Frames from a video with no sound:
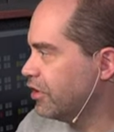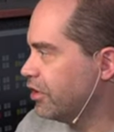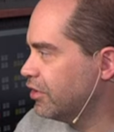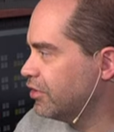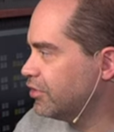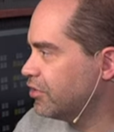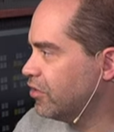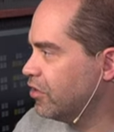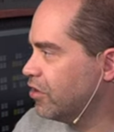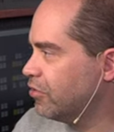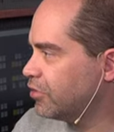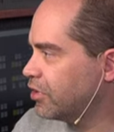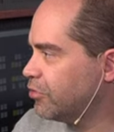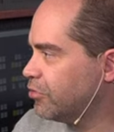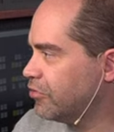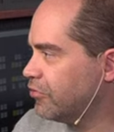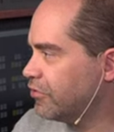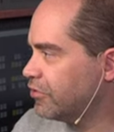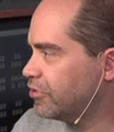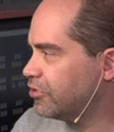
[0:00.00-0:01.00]
So I'll come
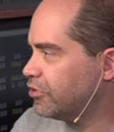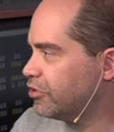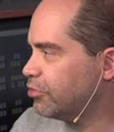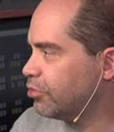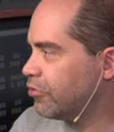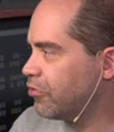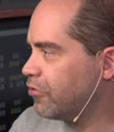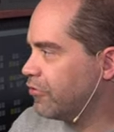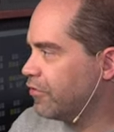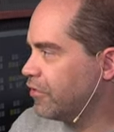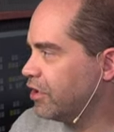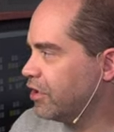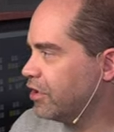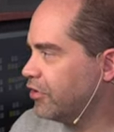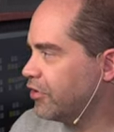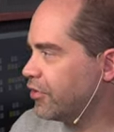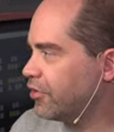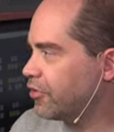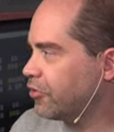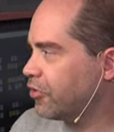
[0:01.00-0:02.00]
over to profile
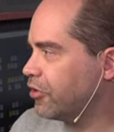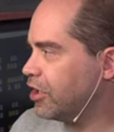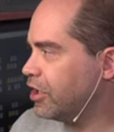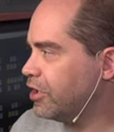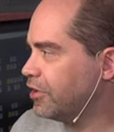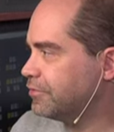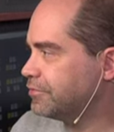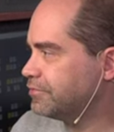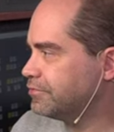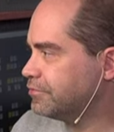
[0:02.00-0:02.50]
three,